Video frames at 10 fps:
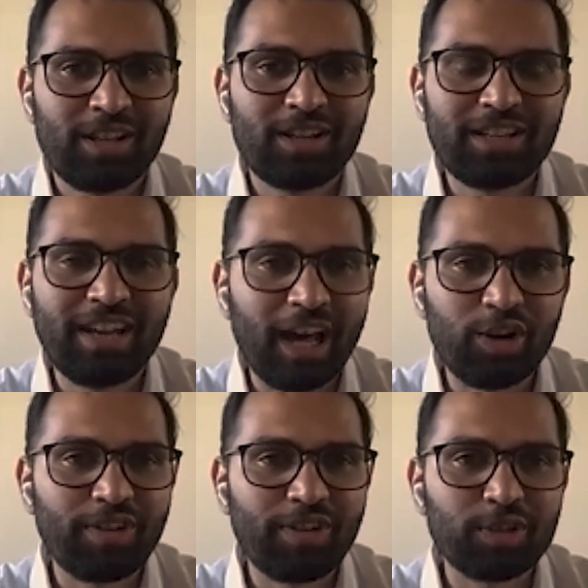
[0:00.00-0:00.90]

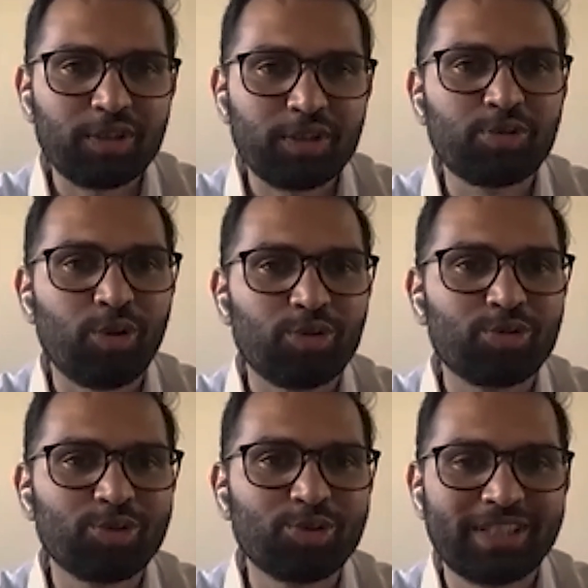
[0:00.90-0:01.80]
none of us know
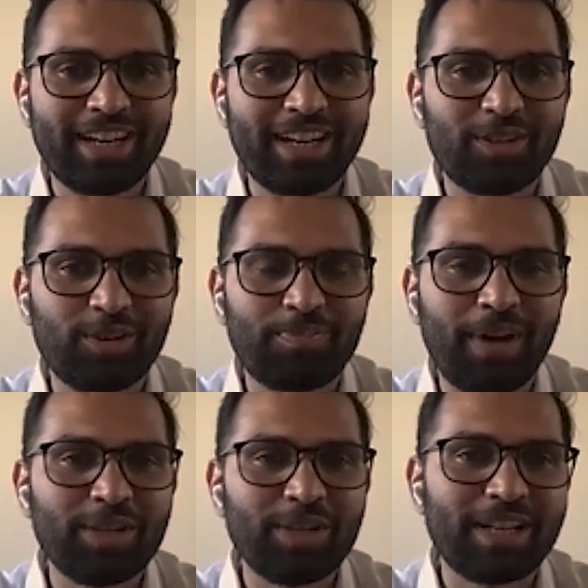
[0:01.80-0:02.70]
who the
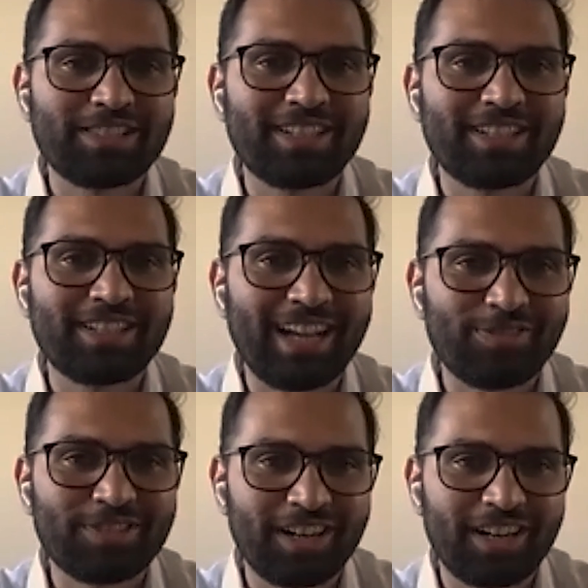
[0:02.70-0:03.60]
party president after
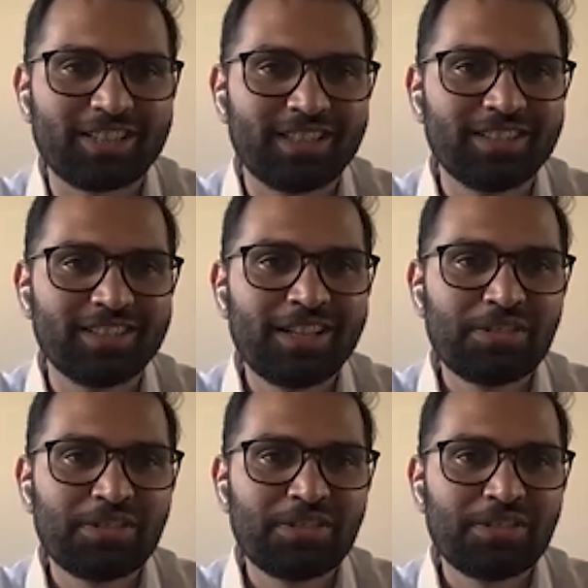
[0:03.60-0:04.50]
Nadda ji
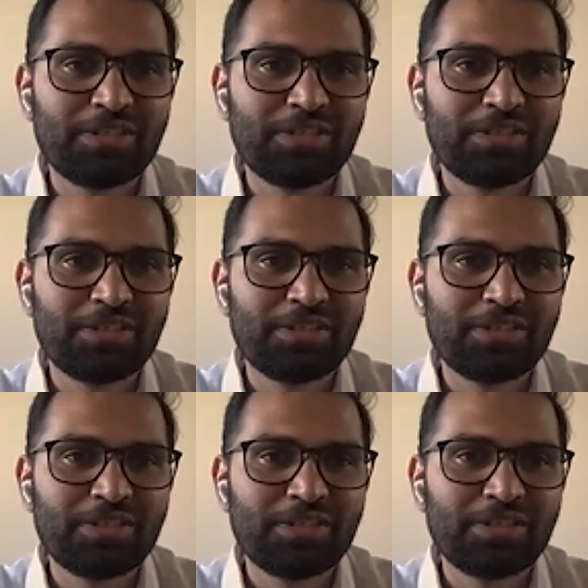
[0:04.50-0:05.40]
is going to be.
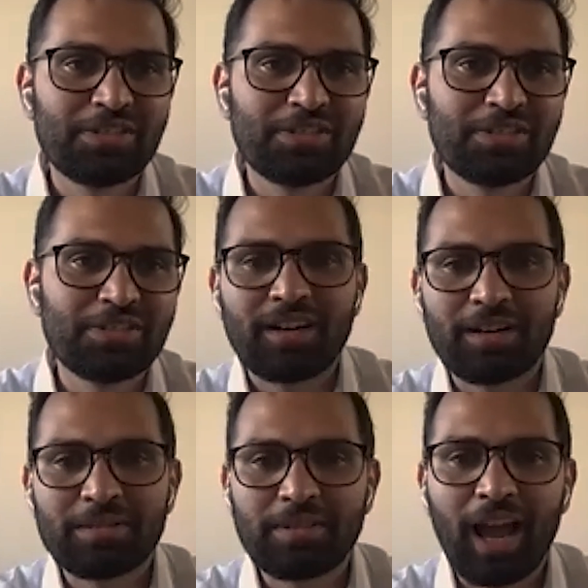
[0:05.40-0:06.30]

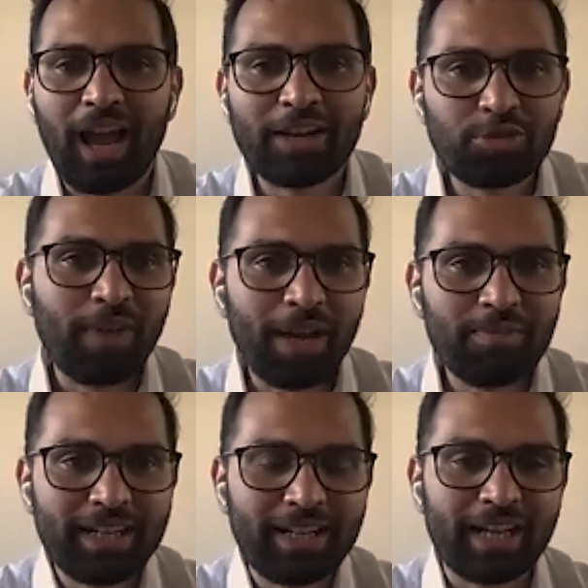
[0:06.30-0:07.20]
And to my
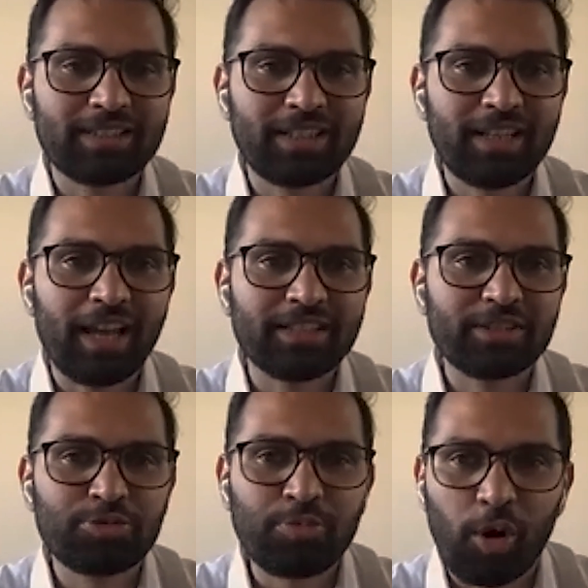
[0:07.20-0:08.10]
mind, as a
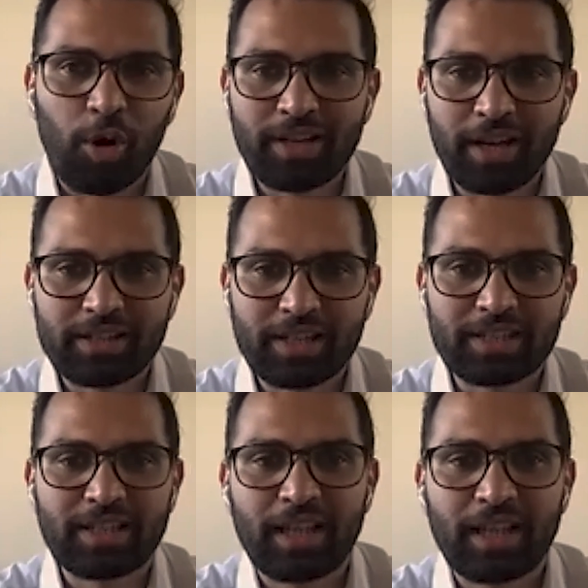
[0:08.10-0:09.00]
small
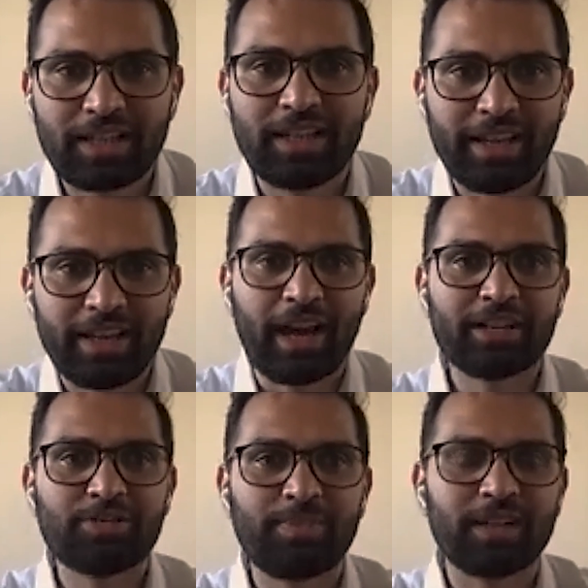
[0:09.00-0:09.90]
karyakarta in a
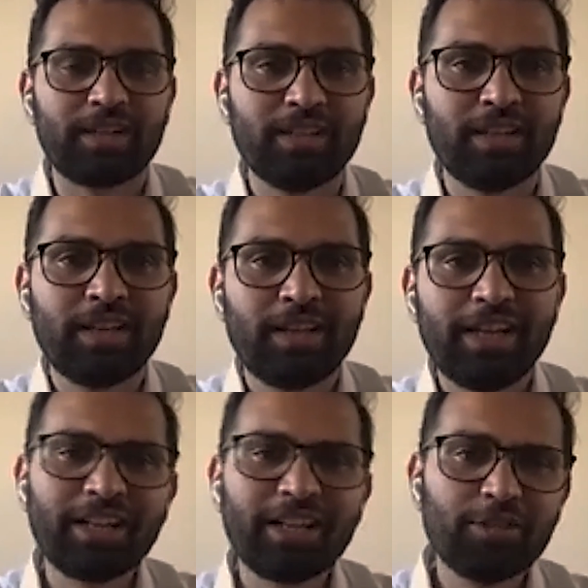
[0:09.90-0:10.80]
large party,
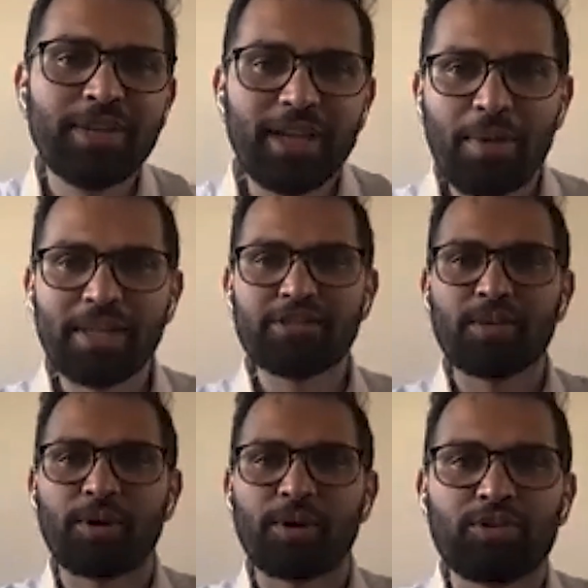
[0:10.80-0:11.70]
it gives me immense
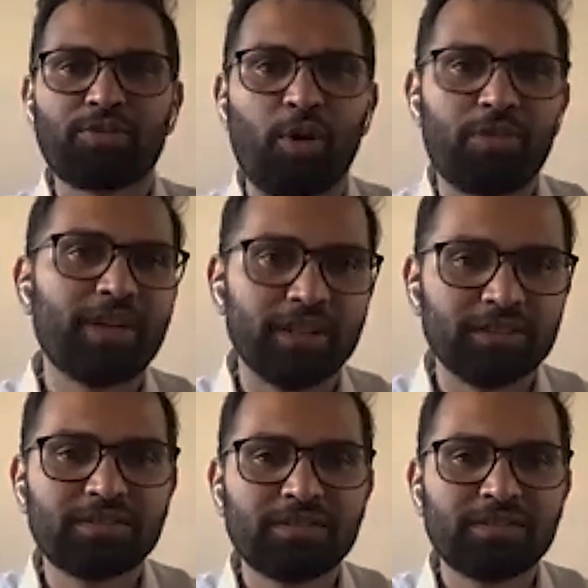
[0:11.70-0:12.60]
amount of
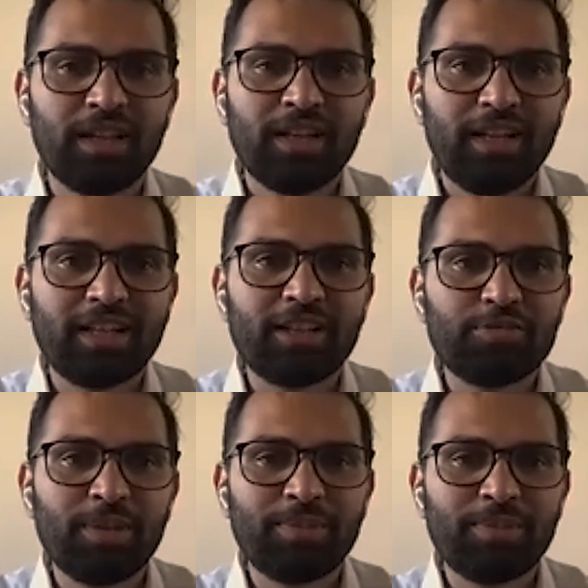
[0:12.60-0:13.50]
confidence. It gives
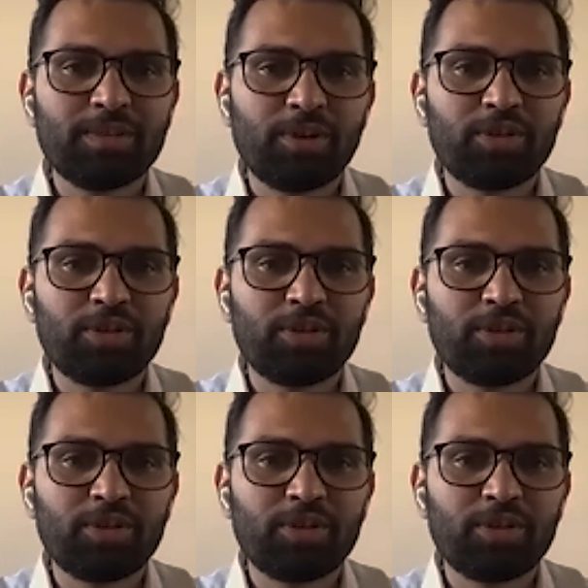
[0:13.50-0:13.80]
me immense amount of